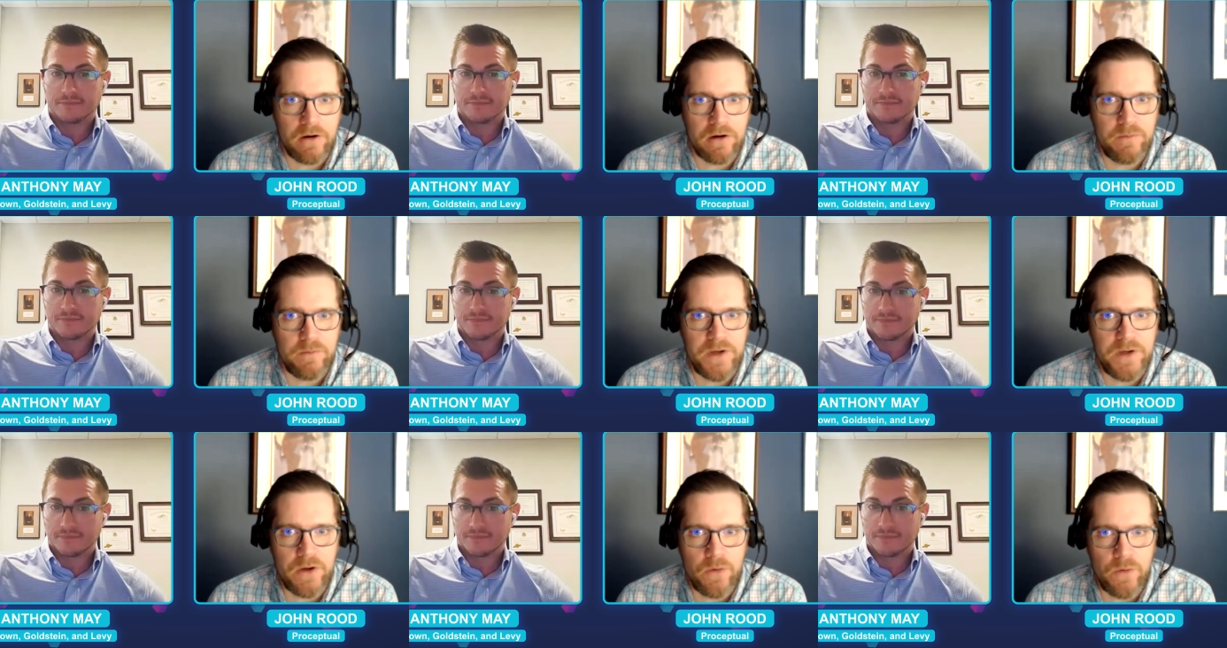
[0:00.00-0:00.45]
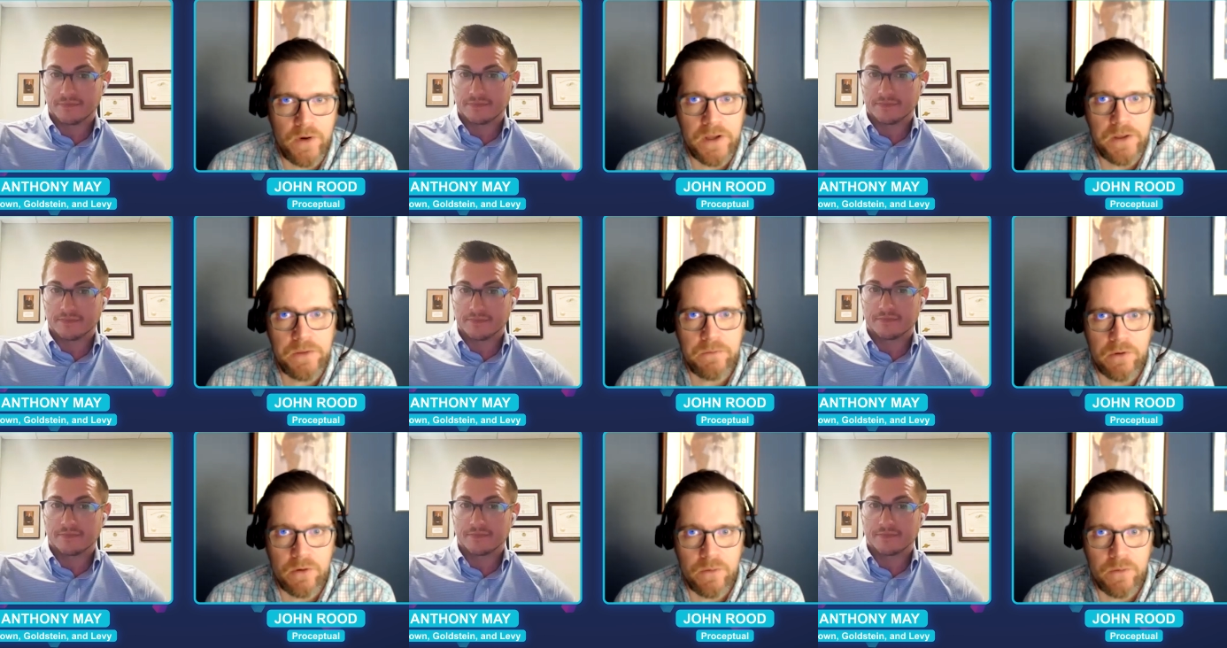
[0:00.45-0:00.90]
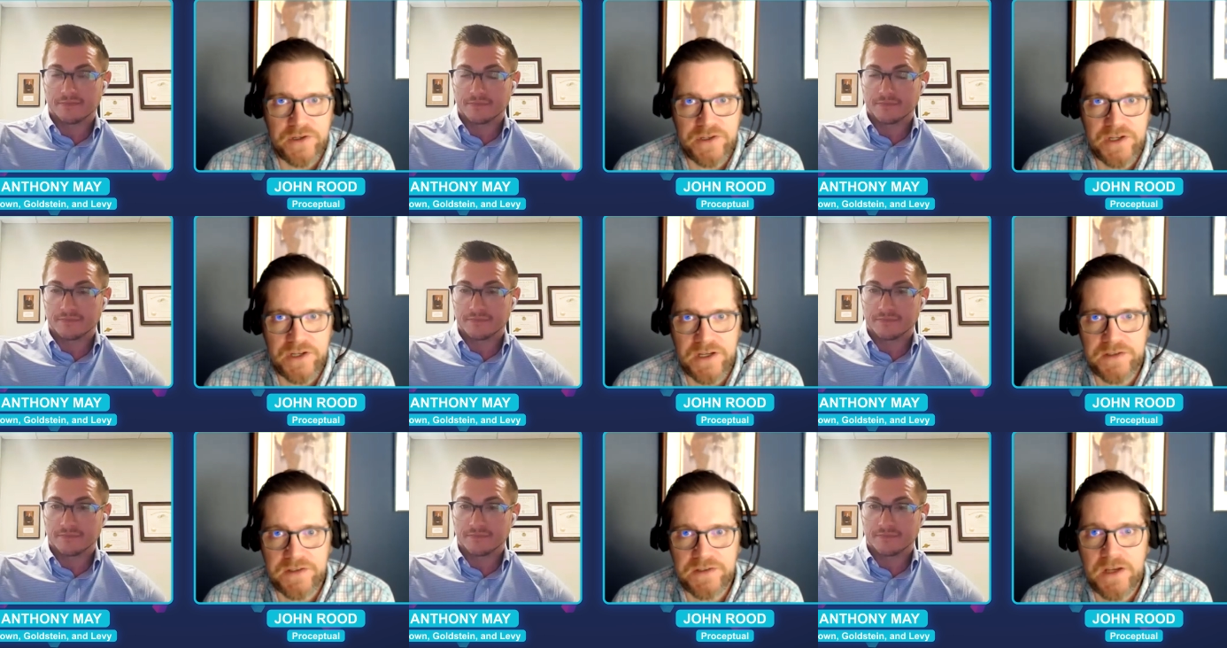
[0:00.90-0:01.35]
Speaker 1: are going to be going through,
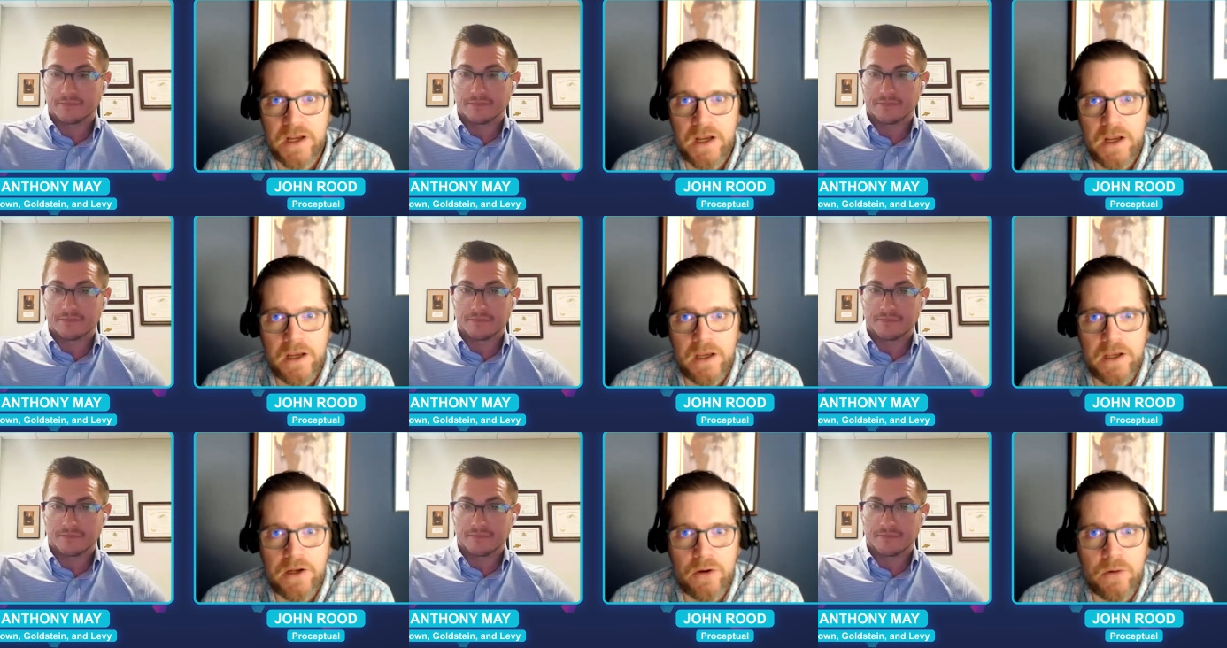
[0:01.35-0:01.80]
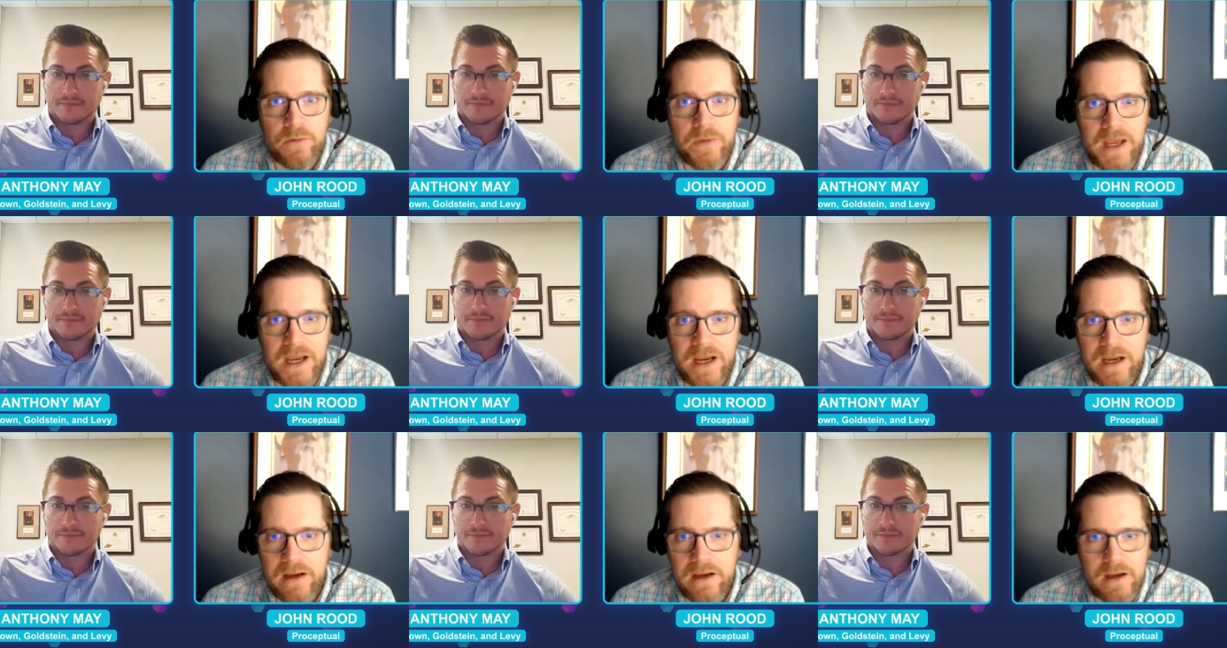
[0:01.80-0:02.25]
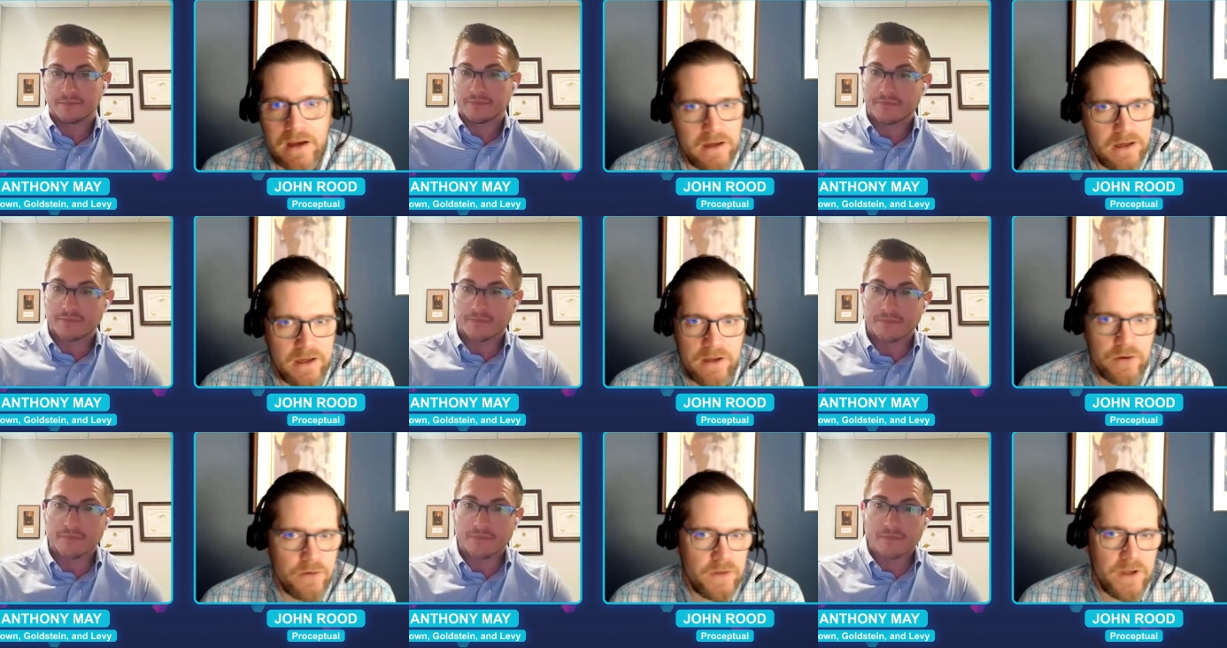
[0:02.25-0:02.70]
which is you know they
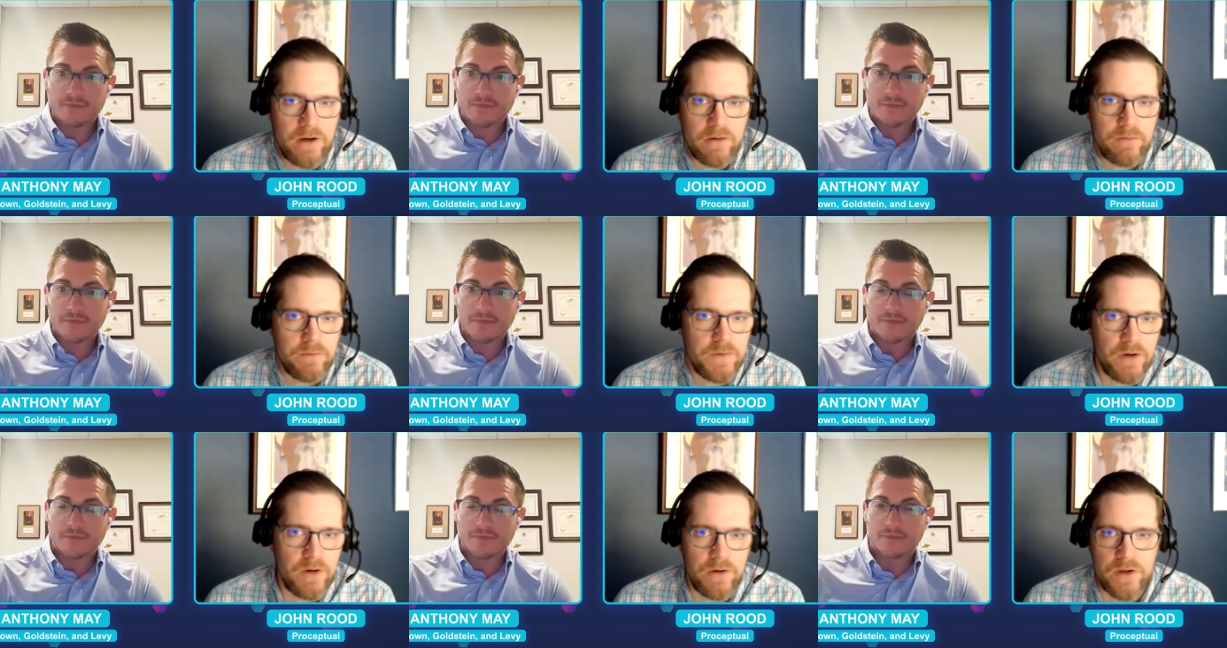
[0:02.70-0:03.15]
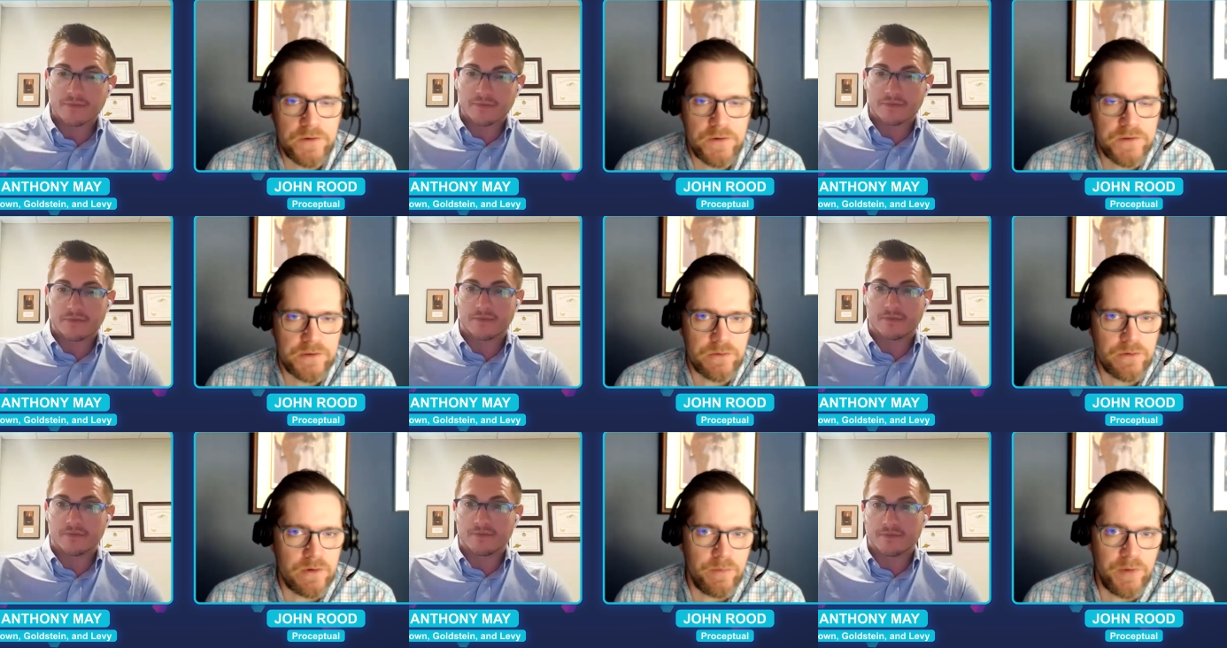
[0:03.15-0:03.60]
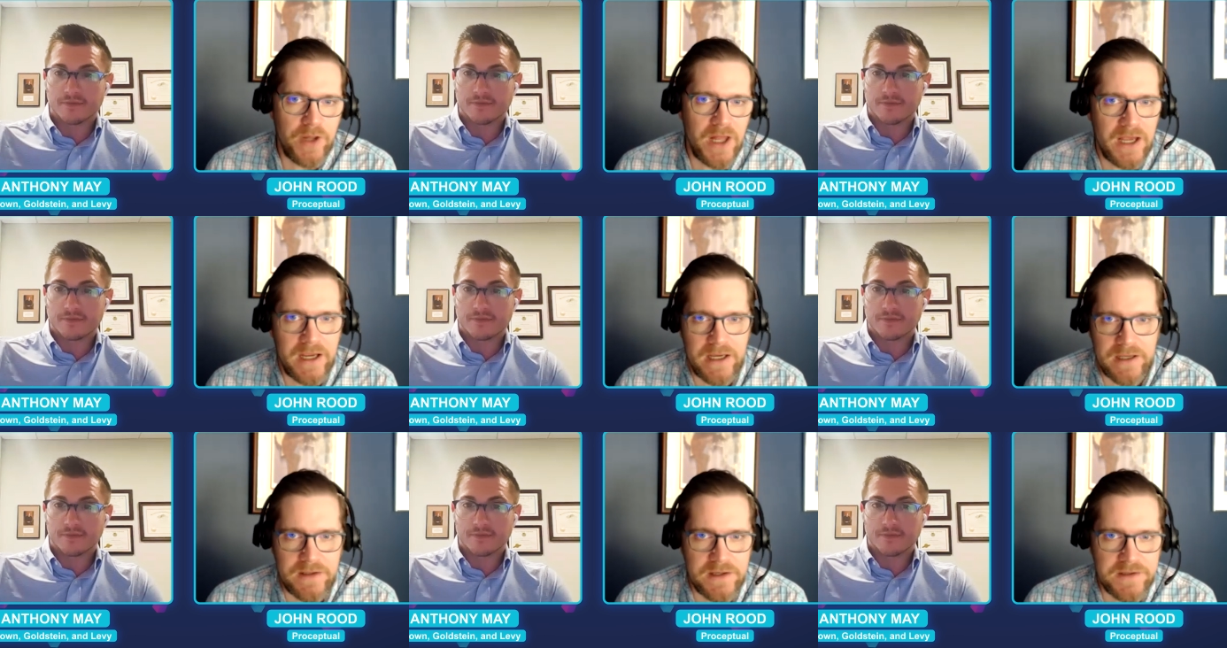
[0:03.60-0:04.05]
uh, you know they're they're used to
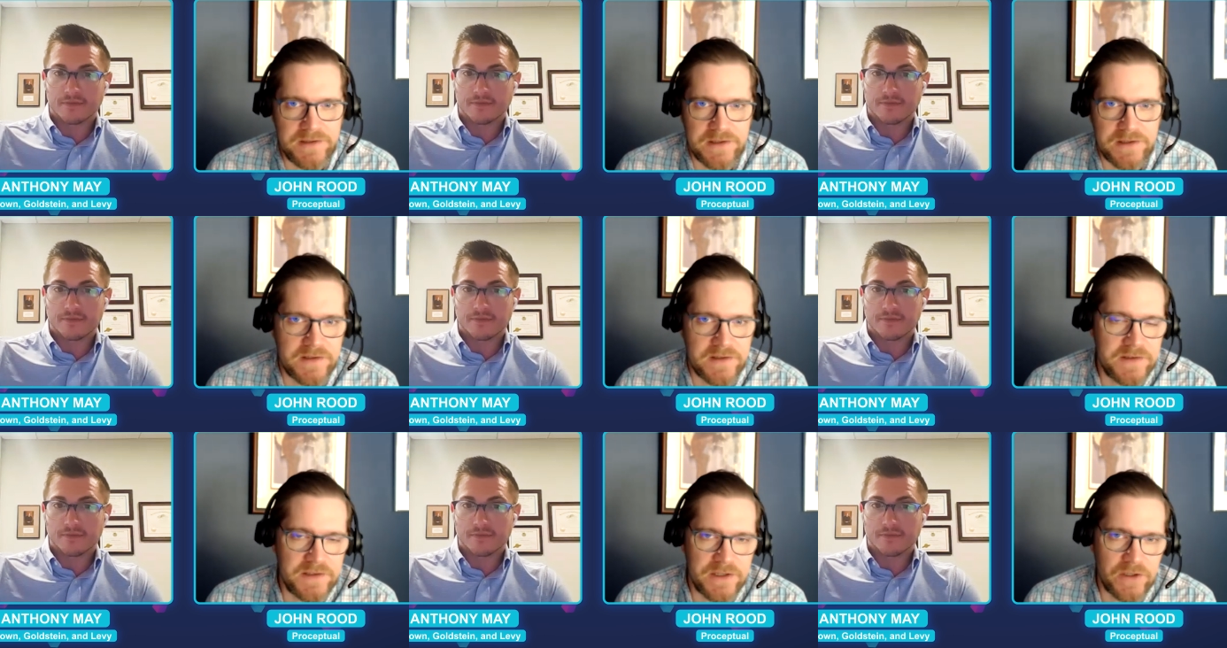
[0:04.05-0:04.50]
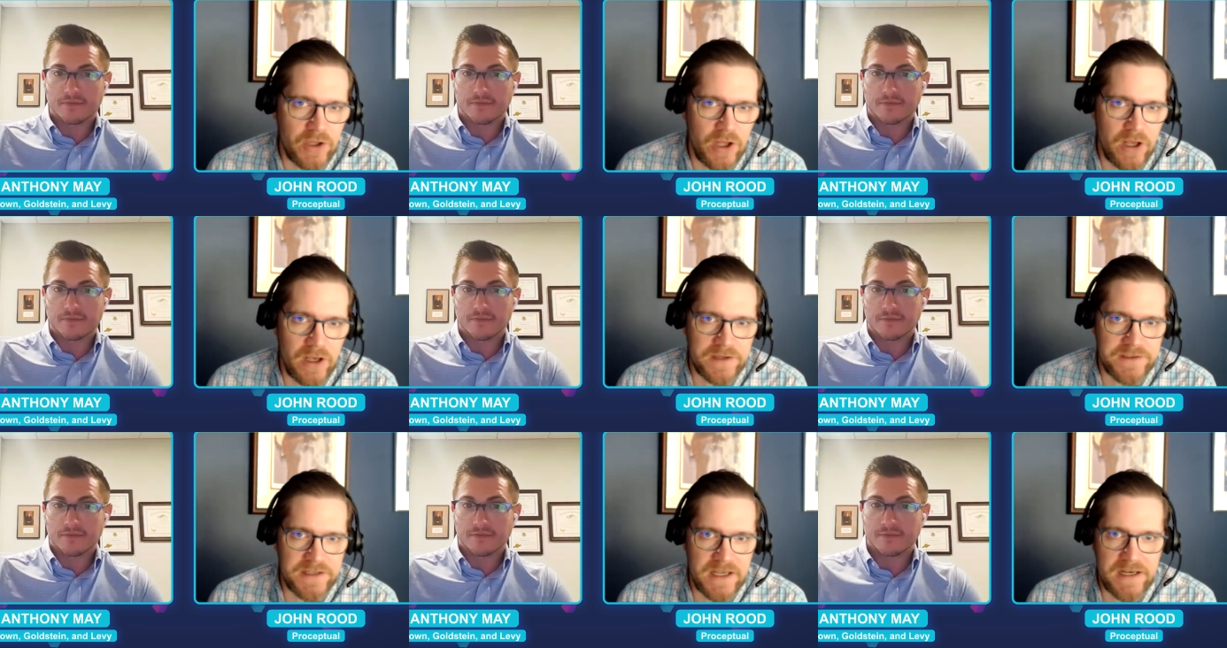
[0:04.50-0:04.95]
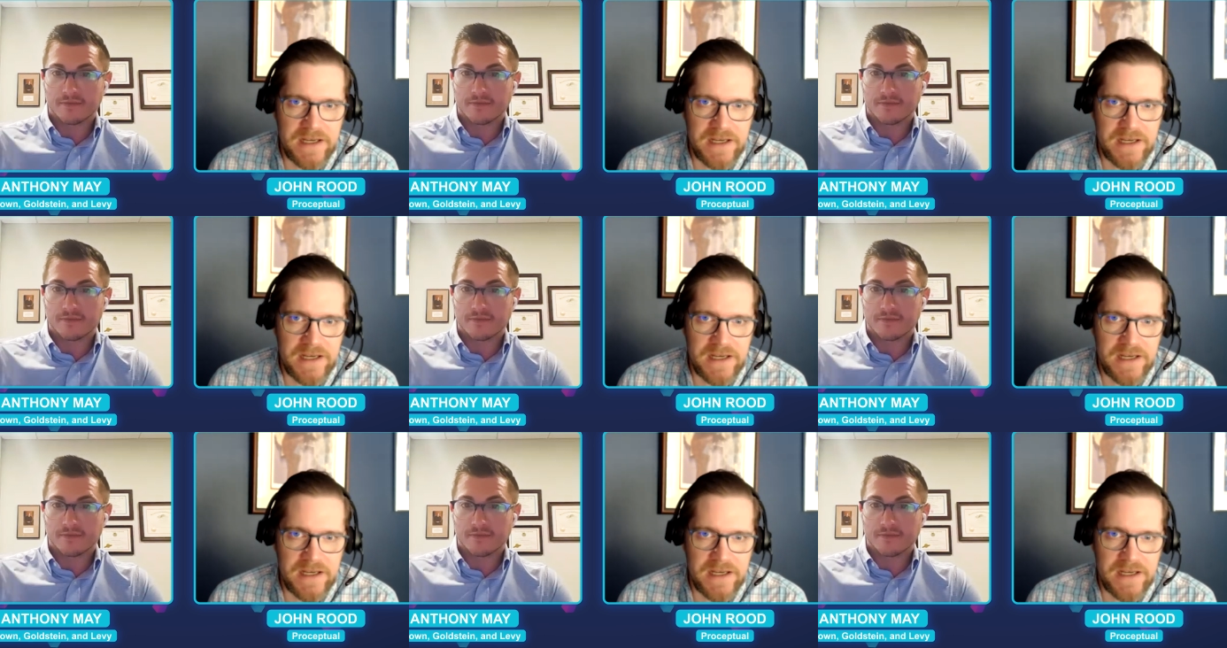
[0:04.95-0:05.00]
applying these existing laws,